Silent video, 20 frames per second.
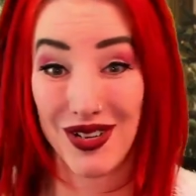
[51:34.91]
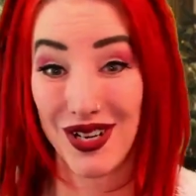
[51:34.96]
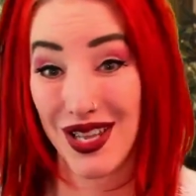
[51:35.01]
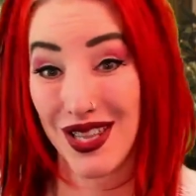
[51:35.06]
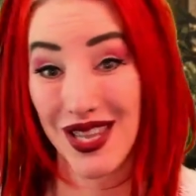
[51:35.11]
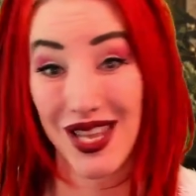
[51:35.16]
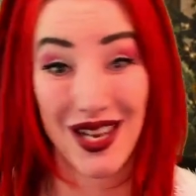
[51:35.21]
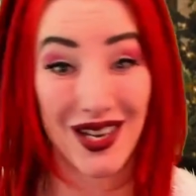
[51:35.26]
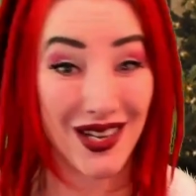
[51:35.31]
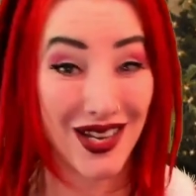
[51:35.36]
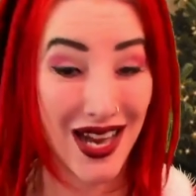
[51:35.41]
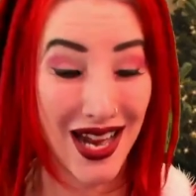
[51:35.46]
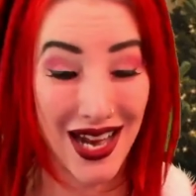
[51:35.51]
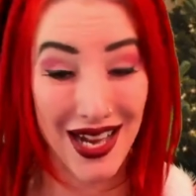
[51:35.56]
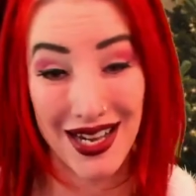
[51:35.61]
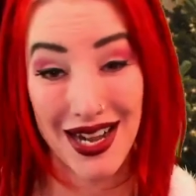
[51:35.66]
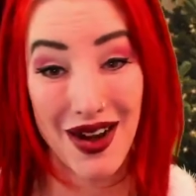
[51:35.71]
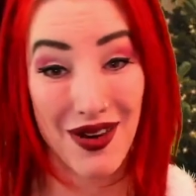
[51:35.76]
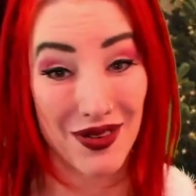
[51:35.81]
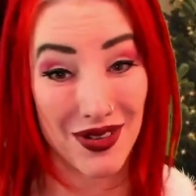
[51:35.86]
and then
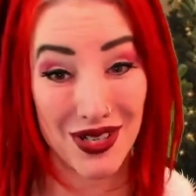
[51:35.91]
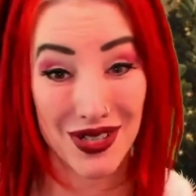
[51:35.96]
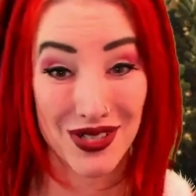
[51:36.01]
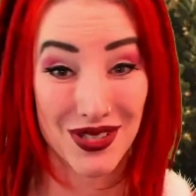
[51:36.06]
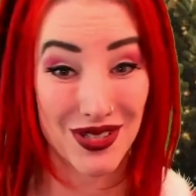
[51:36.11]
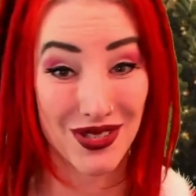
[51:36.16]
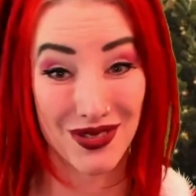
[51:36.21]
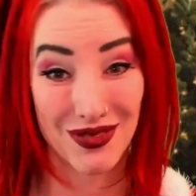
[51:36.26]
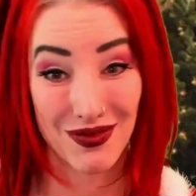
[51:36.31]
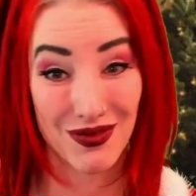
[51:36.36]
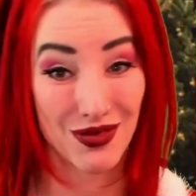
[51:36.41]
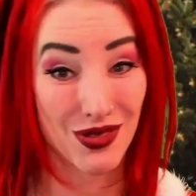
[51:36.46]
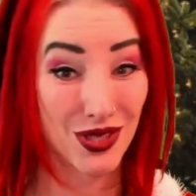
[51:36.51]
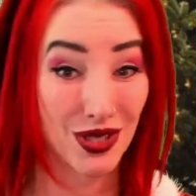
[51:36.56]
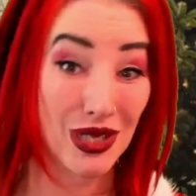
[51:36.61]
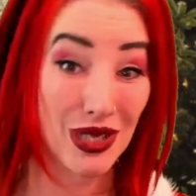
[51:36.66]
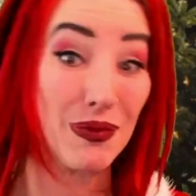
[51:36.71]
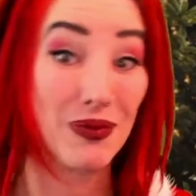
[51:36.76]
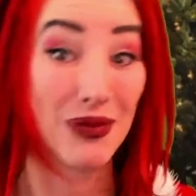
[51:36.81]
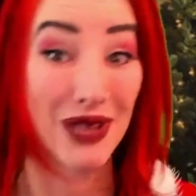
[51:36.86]
8 hours
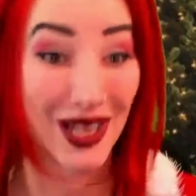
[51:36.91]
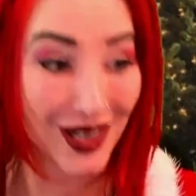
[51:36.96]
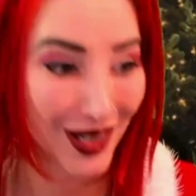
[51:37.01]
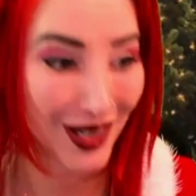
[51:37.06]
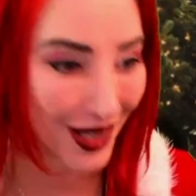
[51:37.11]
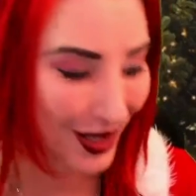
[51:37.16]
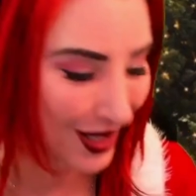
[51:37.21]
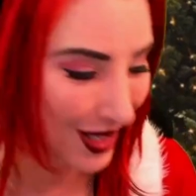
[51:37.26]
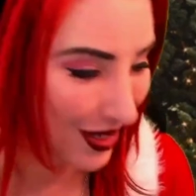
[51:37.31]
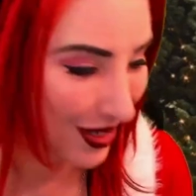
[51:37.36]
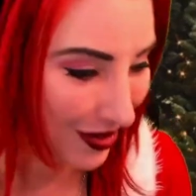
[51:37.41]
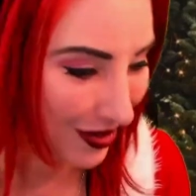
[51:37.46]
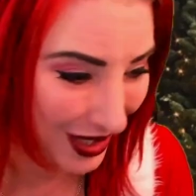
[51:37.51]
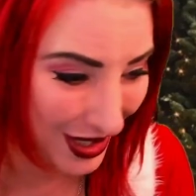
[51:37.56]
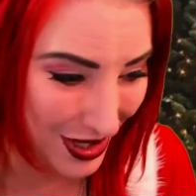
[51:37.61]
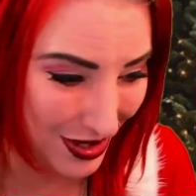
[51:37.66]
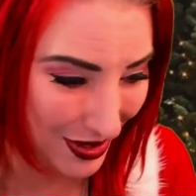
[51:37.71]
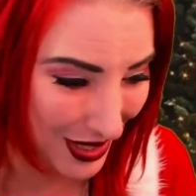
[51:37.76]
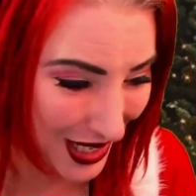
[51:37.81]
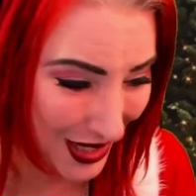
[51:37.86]
sleeping alone.
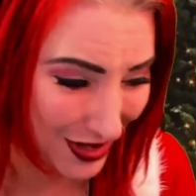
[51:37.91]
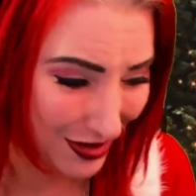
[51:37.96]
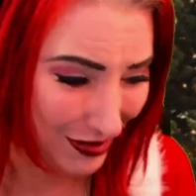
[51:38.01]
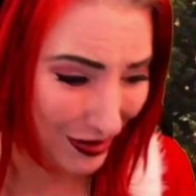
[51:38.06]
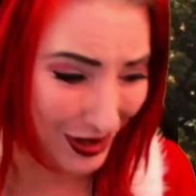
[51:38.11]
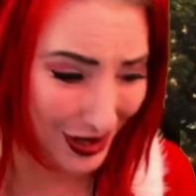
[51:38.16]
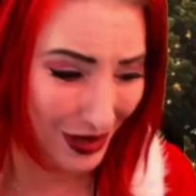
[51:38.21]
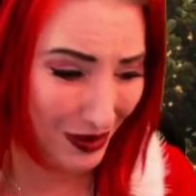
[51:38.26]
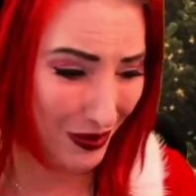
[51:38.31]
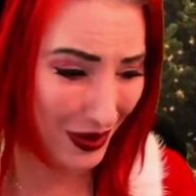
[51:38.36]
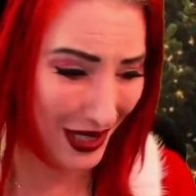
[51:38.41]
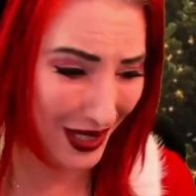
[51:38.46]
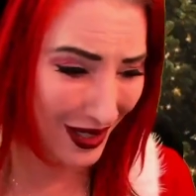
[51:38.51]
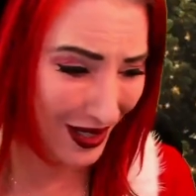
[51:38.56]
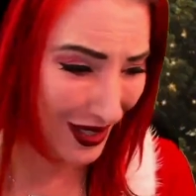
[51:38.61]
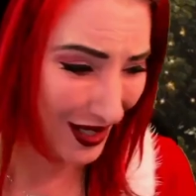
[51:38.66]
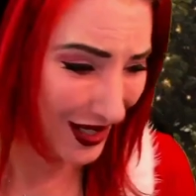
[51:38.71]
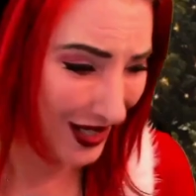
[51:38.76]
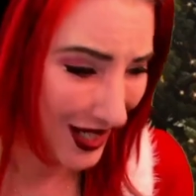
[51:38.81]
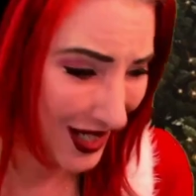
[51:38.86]
It's really
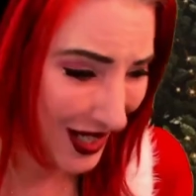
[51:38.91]
weird.